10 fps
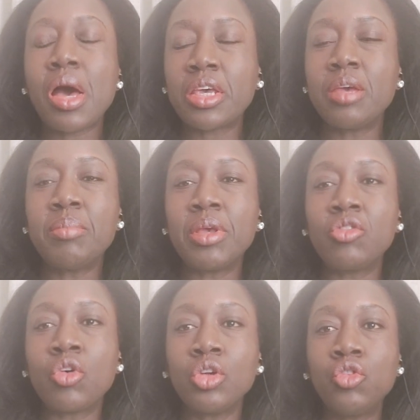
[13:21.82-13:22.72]
Hakimi
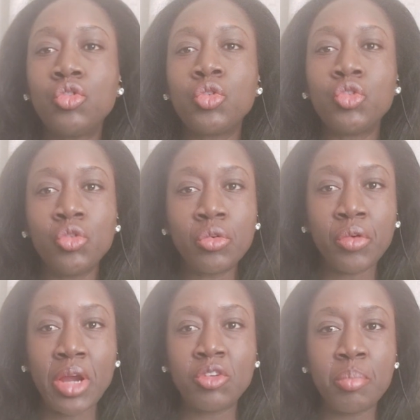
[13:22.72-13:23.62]
is going to do
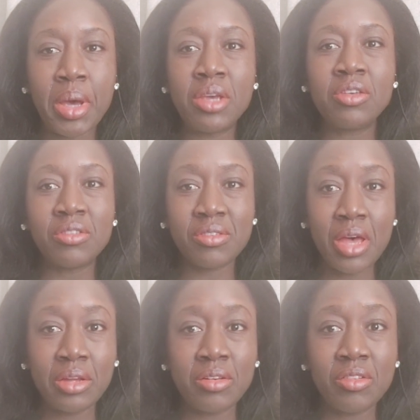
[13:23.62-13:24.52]
right by his
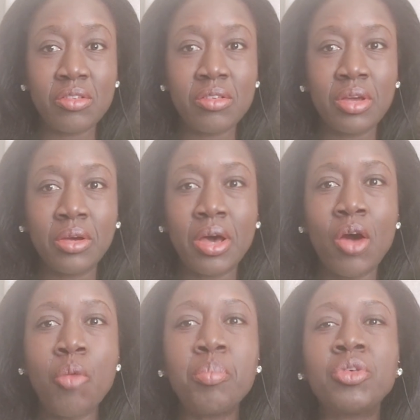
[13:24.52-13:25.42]
sons. Yeah,
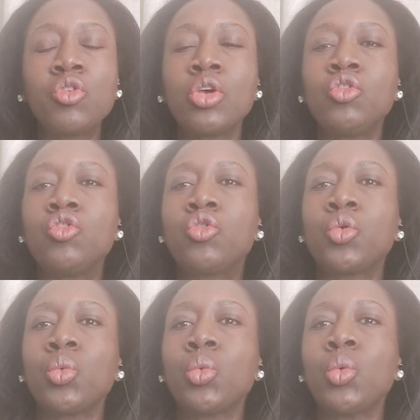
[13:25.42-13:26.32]
I hope he's going
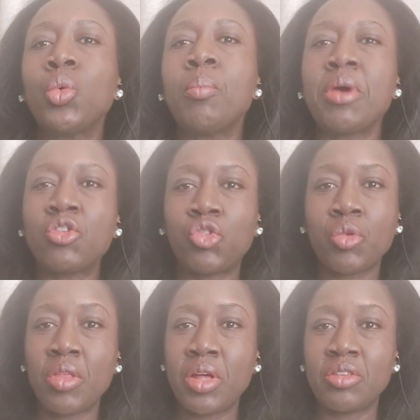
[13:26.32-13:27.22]
to make
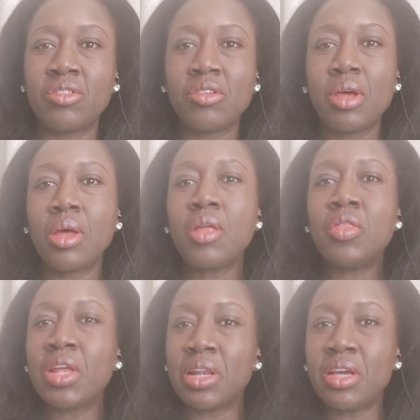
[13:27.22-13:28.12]
sure that
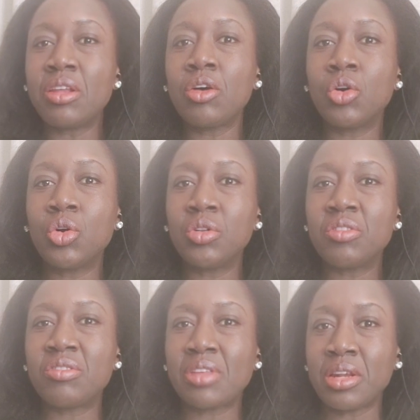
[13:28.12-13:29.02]
they lead a
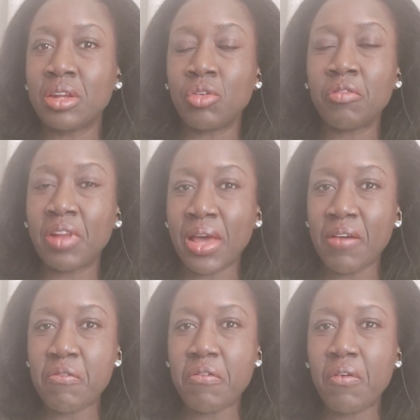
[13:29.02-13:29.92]
good standard of
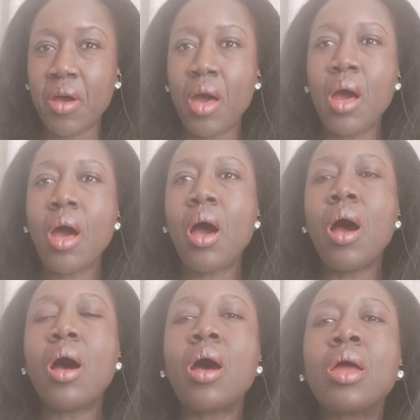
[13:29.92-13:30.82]
life.
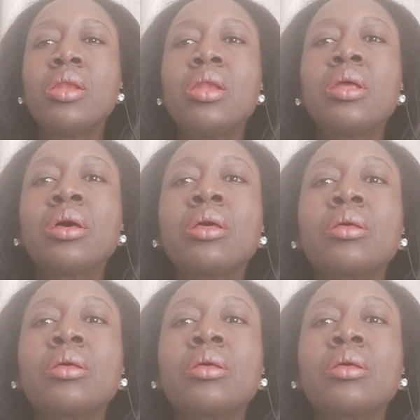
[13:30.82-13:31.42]
And